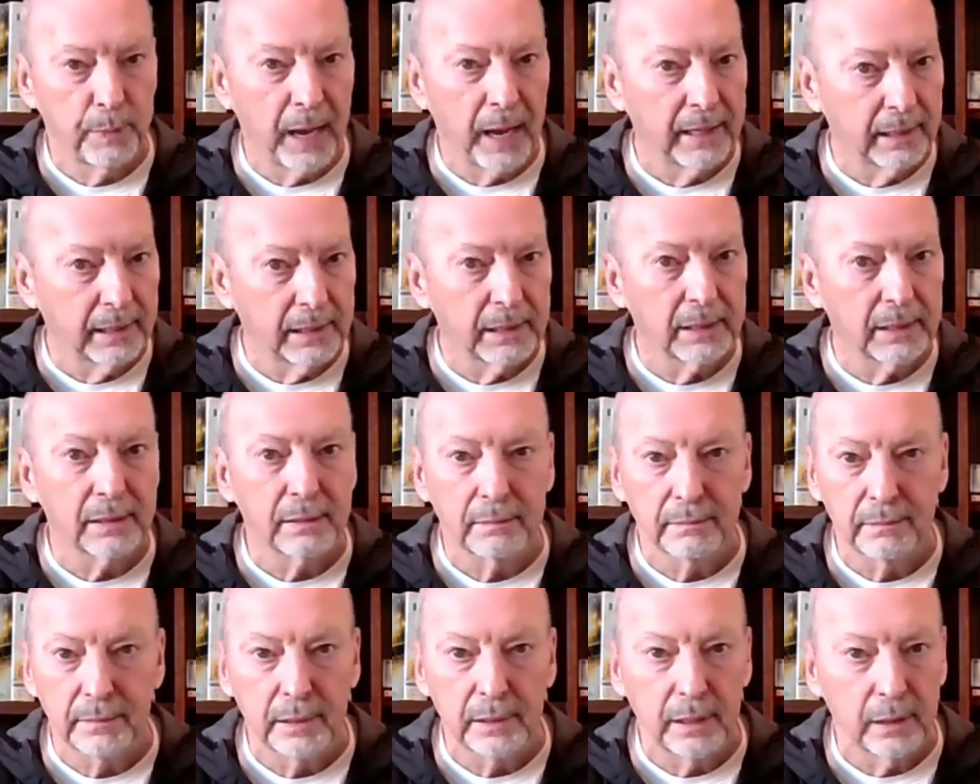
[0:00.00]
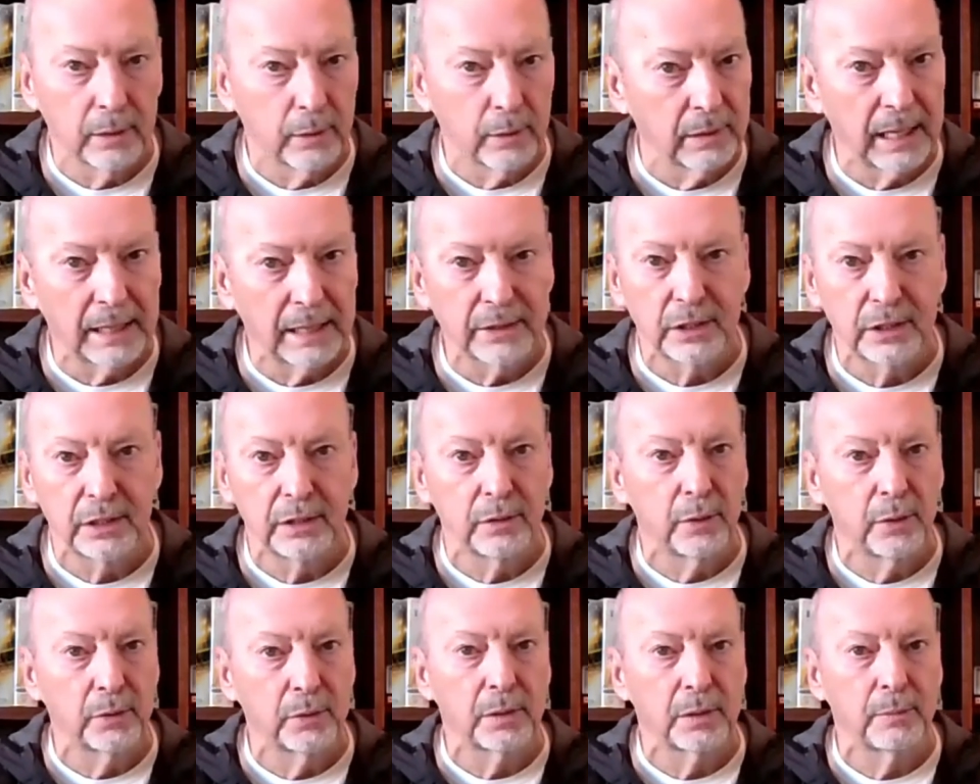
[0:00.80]
the Hispanic,
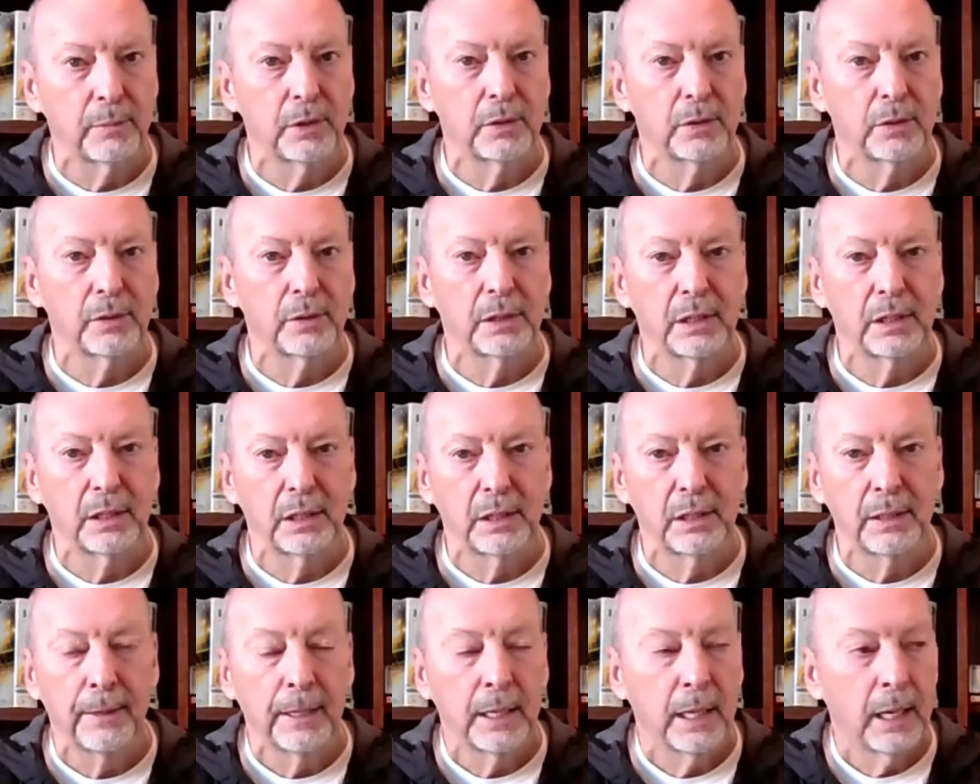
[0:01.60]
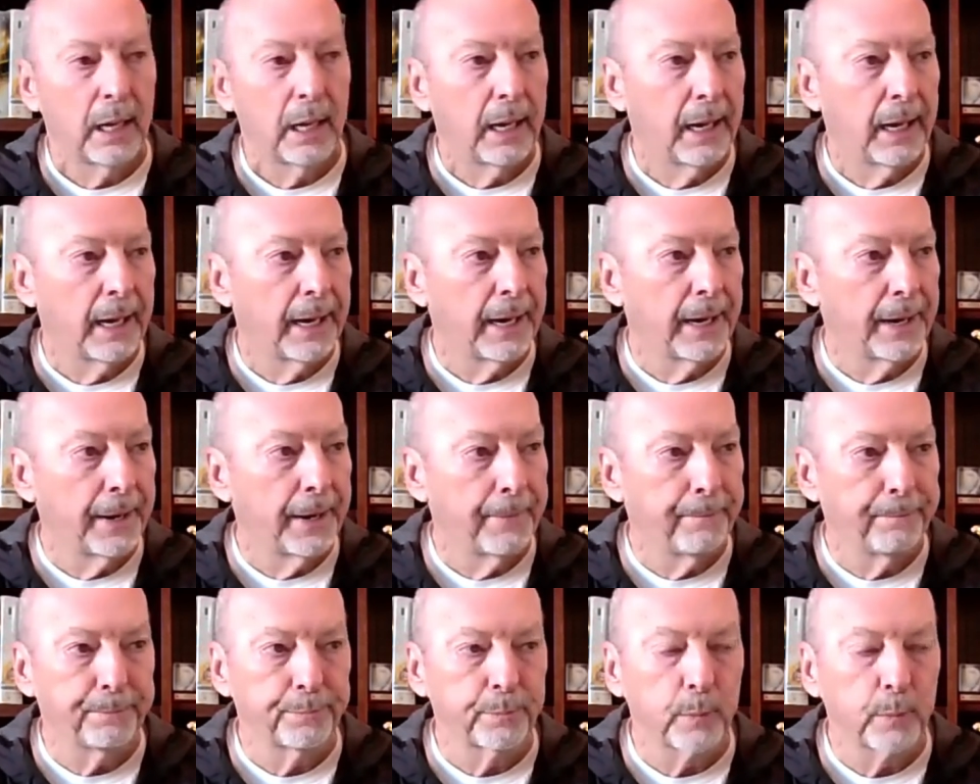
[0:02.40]
Latino community,
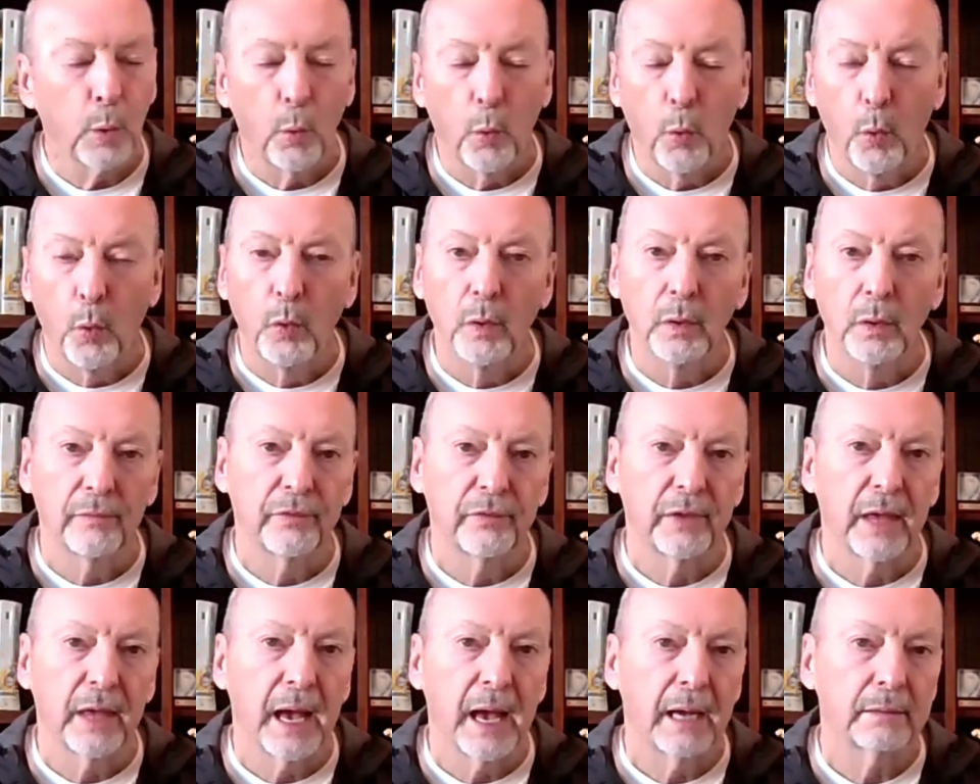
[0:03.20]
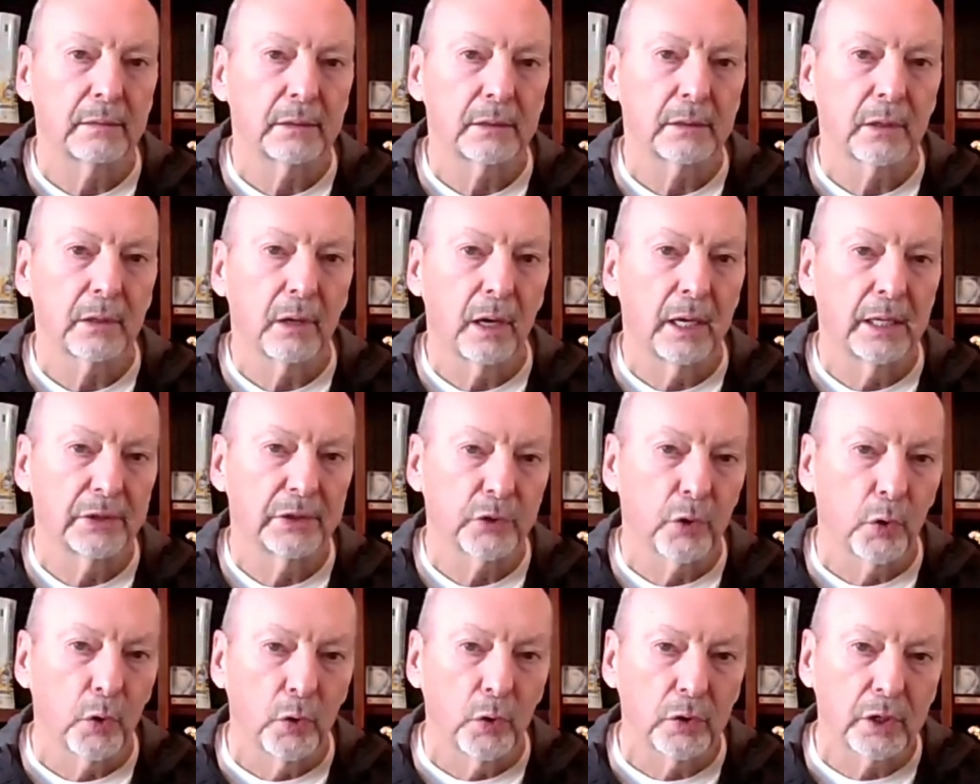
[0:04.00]
all of that
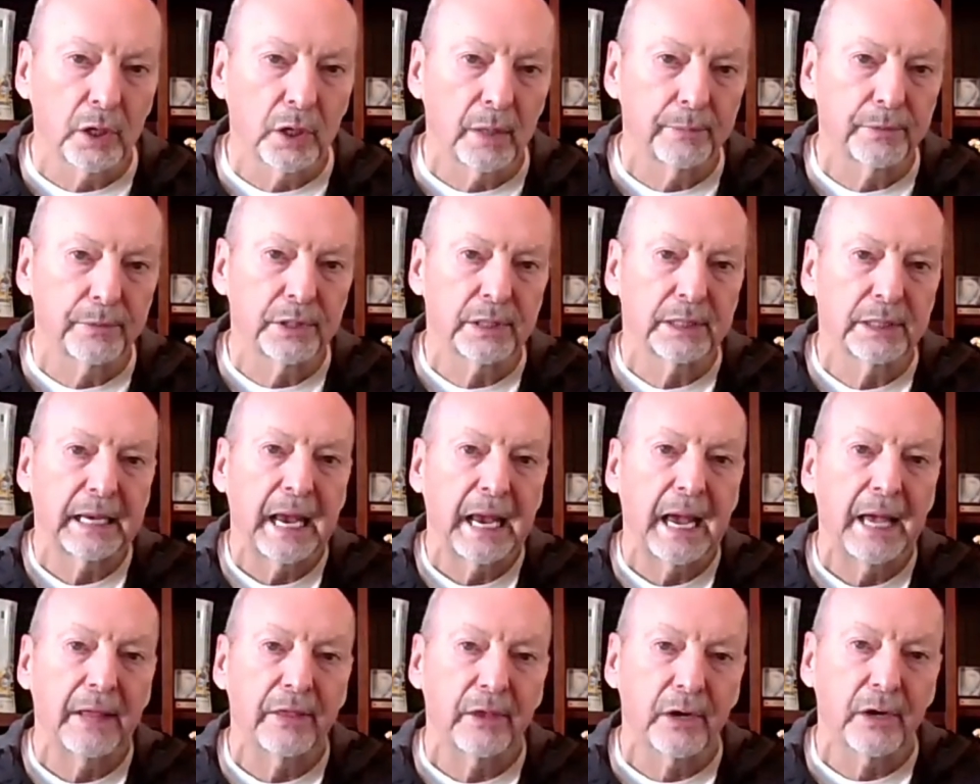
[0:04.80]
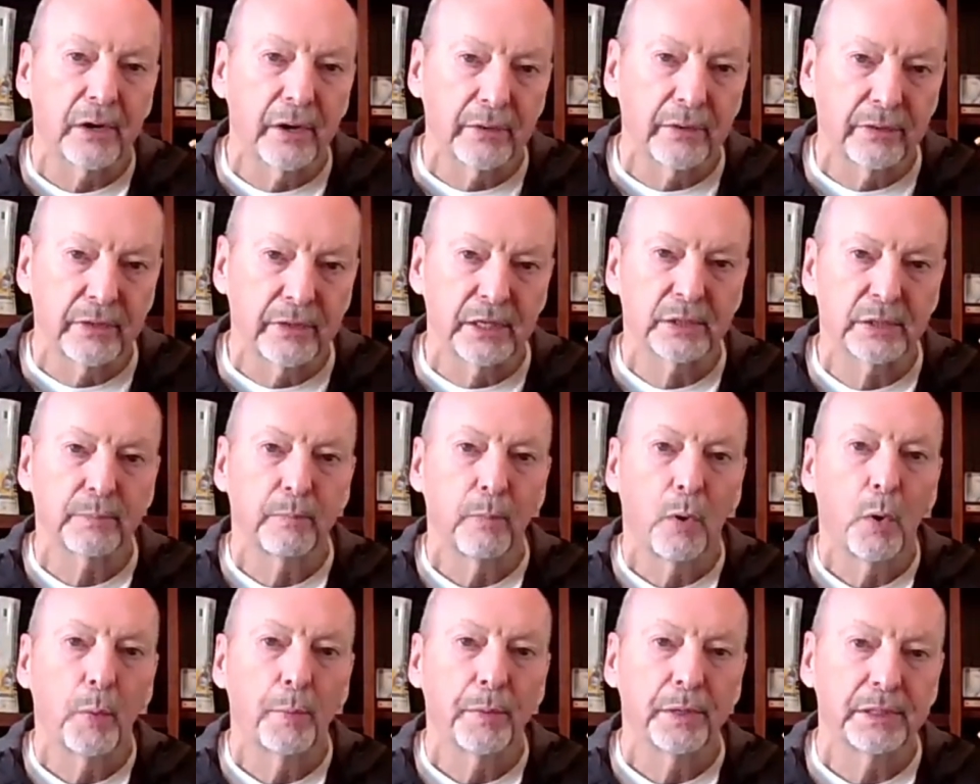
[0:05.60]
has all come together
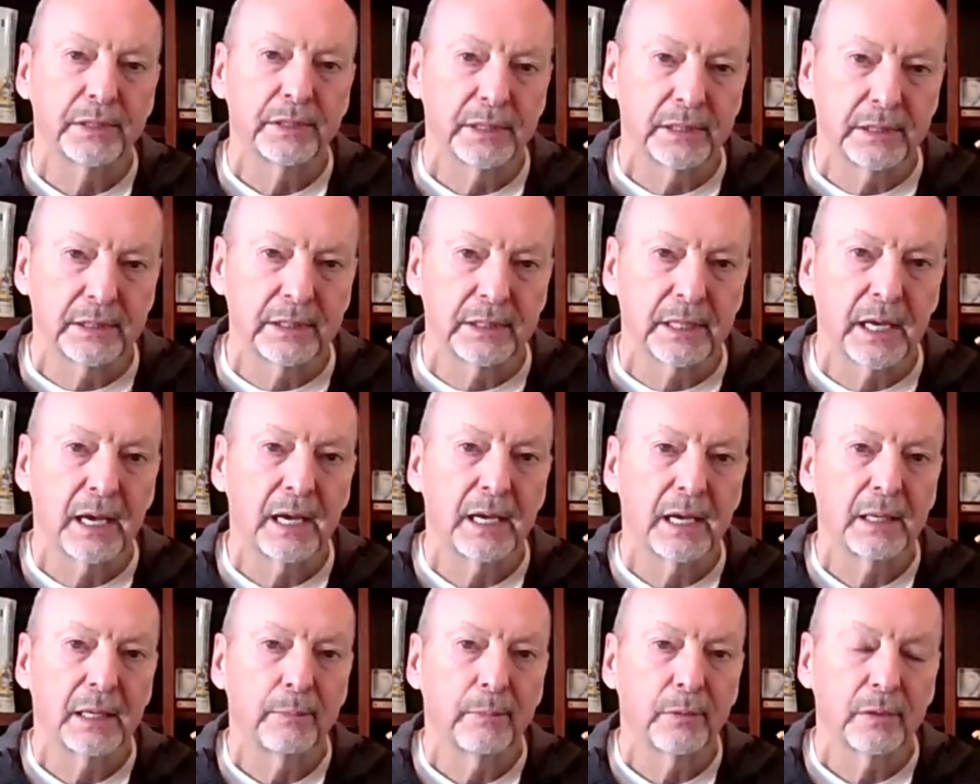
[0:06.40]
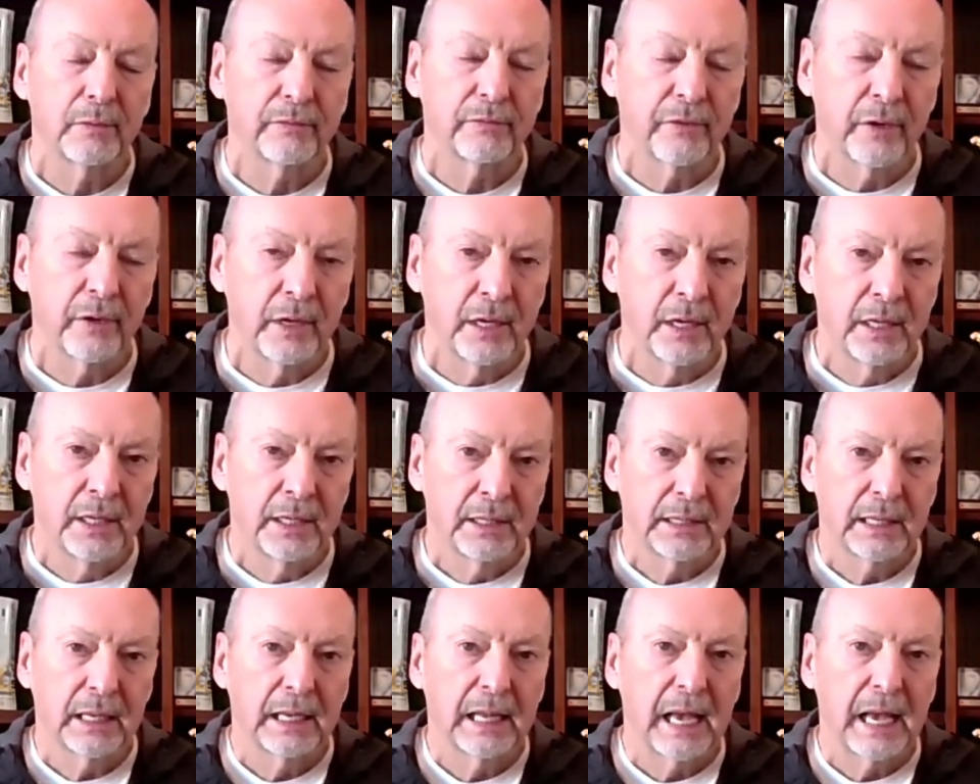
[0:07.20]
at this moment in time
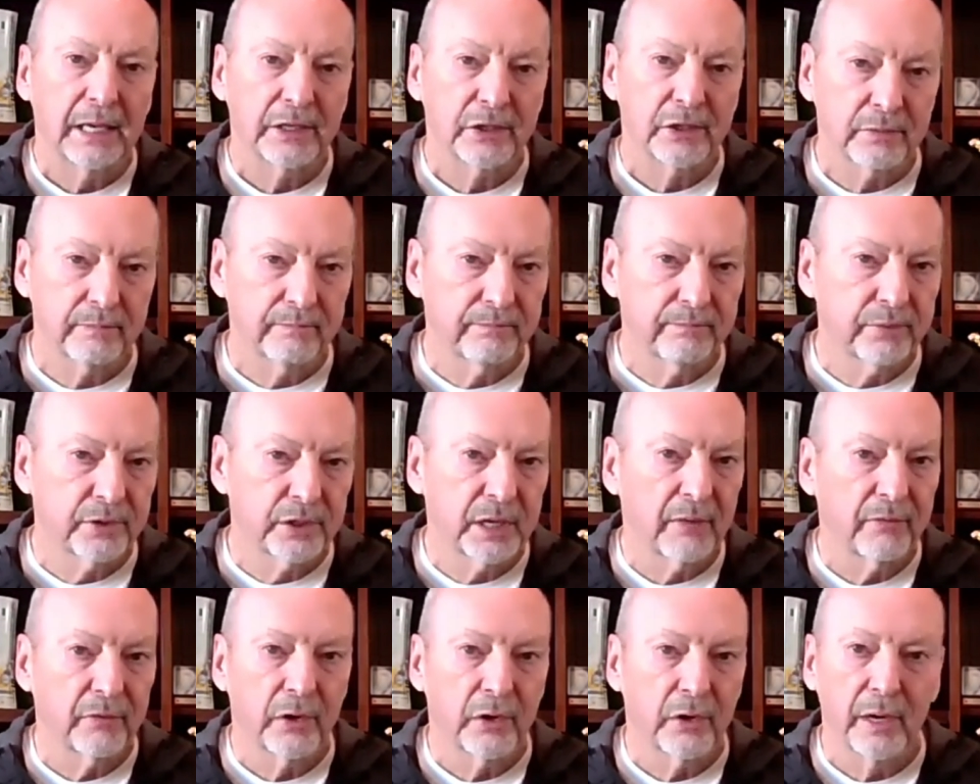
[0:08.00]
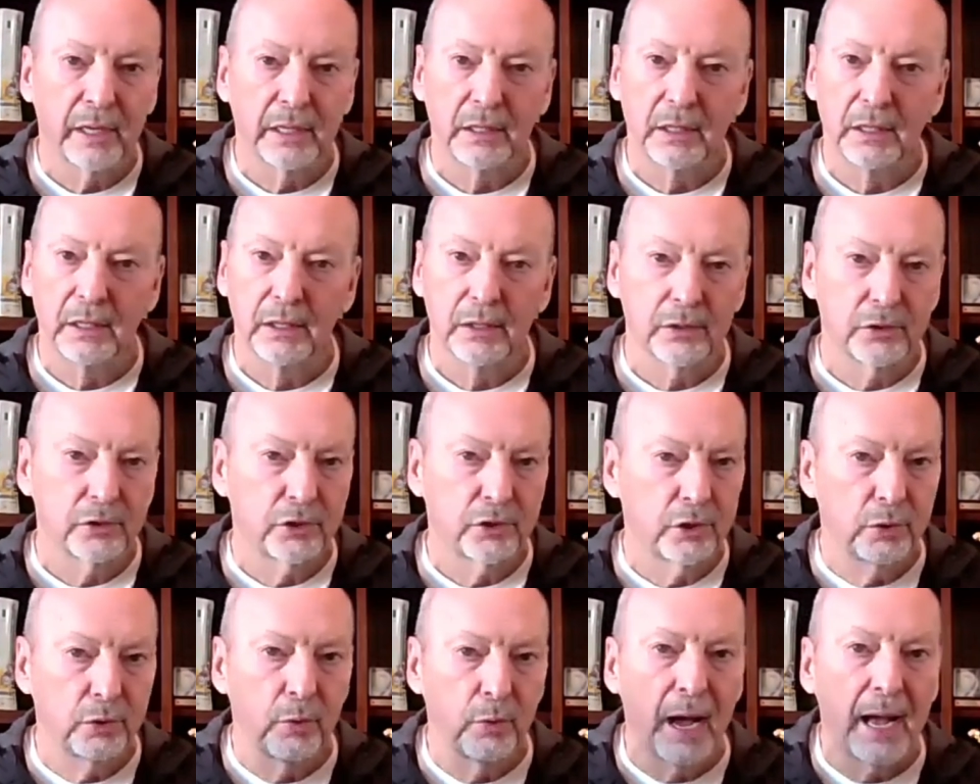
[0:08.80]
of the last 7 or
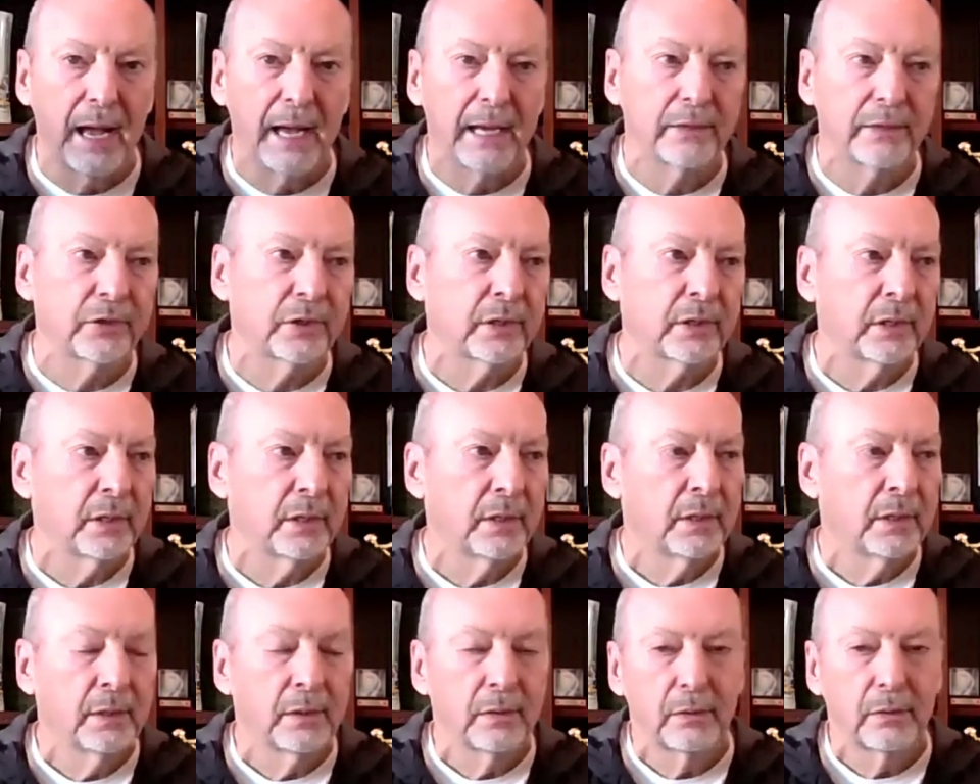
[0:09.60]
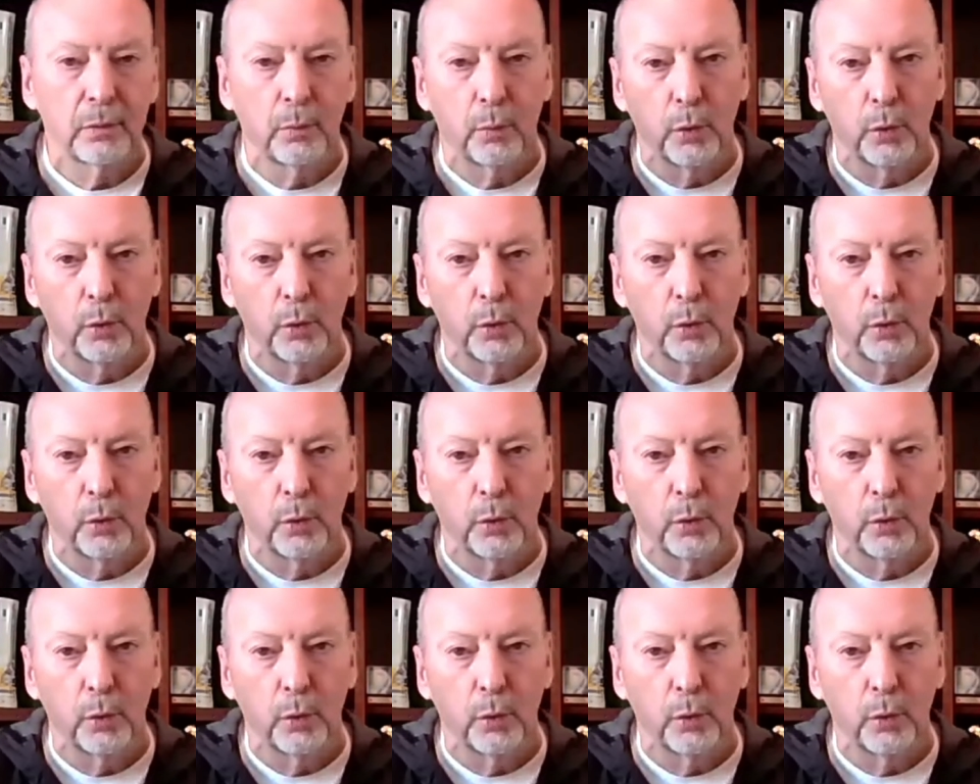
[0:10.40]
8 years. You add